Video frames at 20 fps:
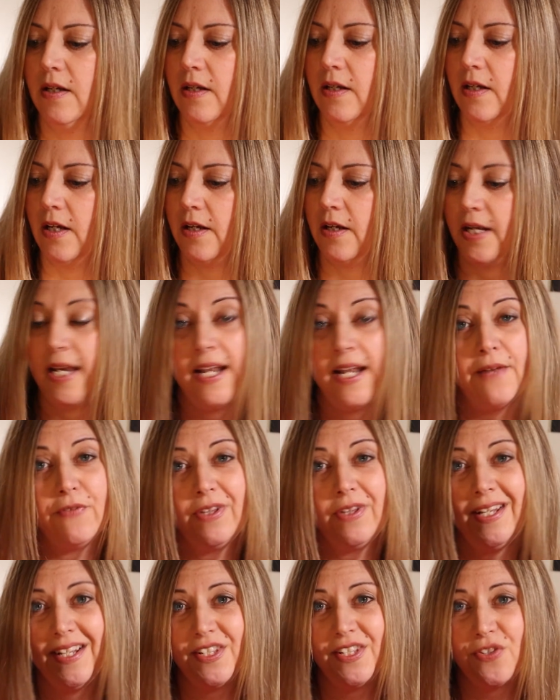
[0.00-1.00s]
Again,
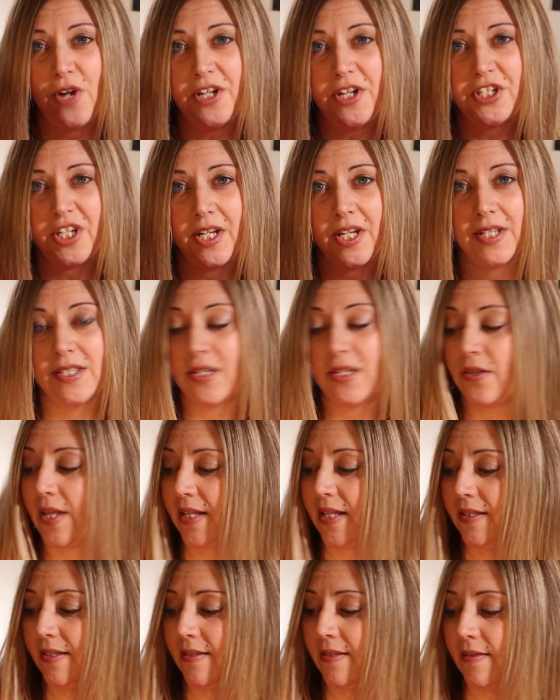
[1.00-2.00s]
everything is stretchy, so
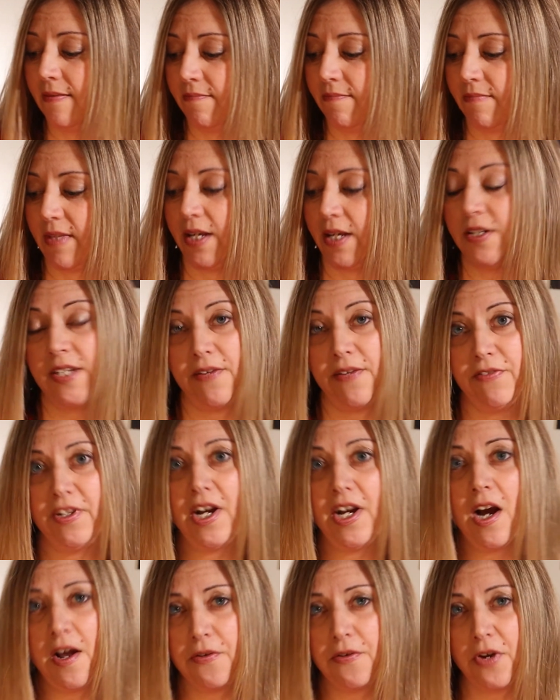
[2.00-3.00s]
they're
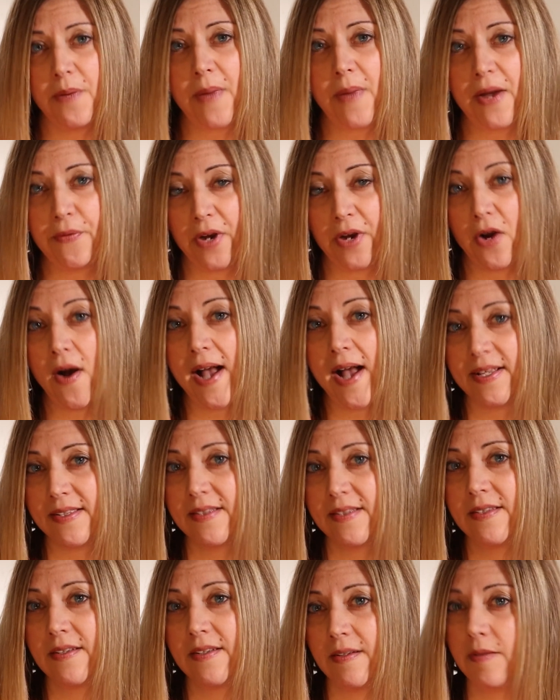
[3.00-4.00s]
definitely honoring my
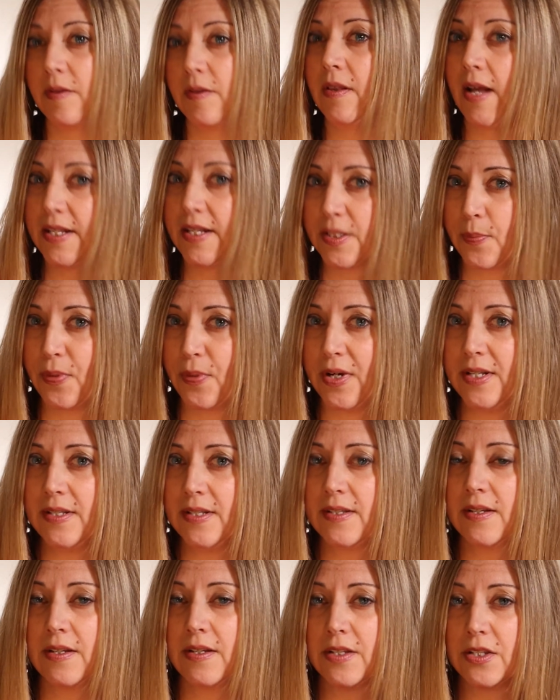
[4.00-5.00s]
requests. Lots of
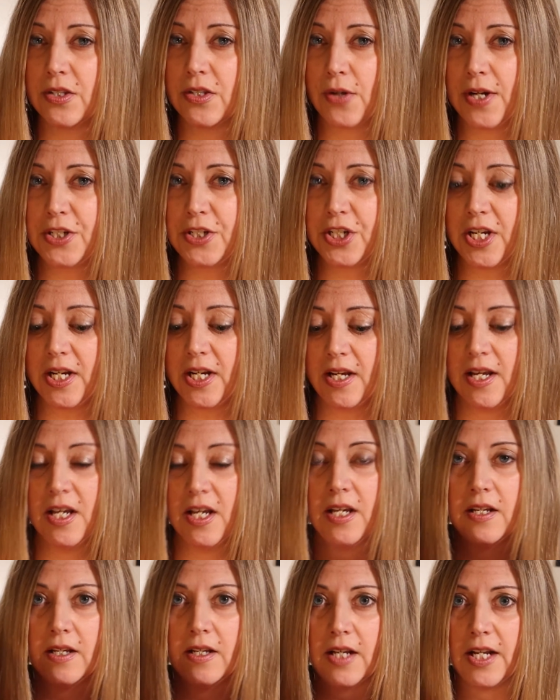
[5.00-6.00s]
prints, stretchy,
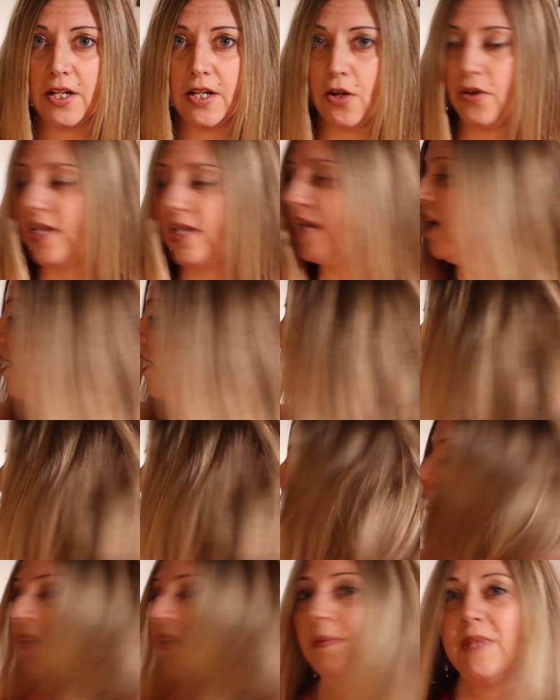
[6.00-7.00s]
and no neon.
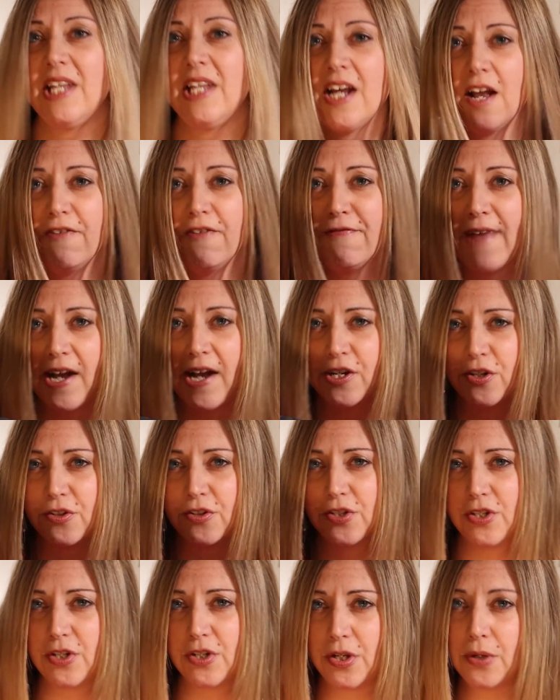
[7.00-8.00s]
There's some neon
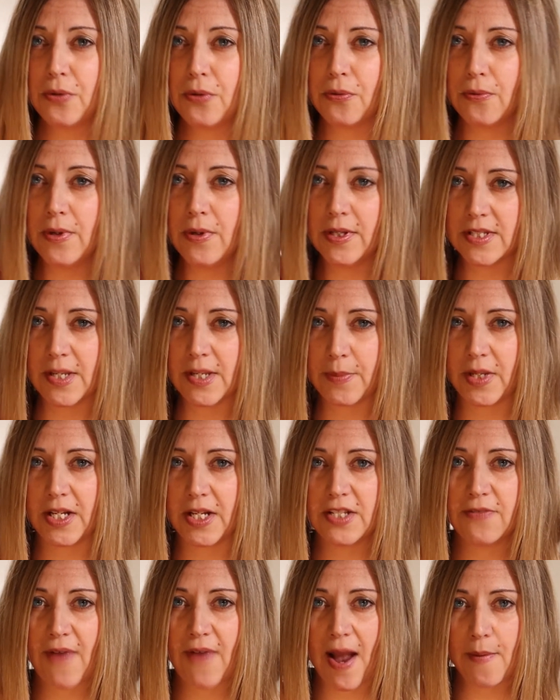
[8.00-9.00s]
factors to some of
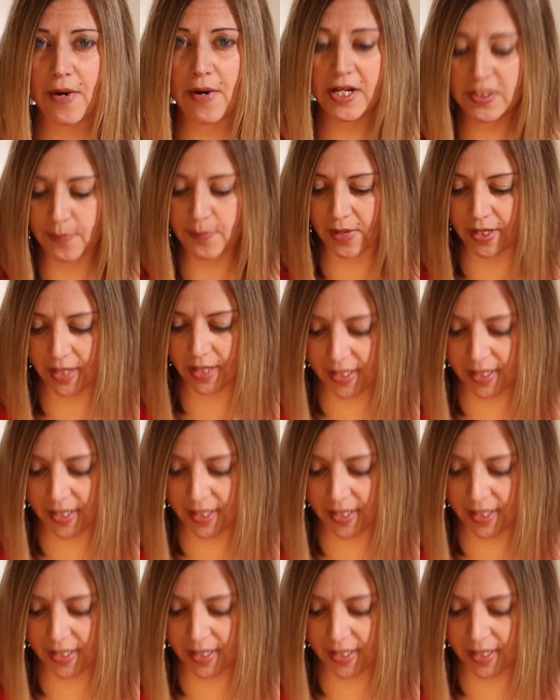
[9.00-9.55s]
these fabrics, but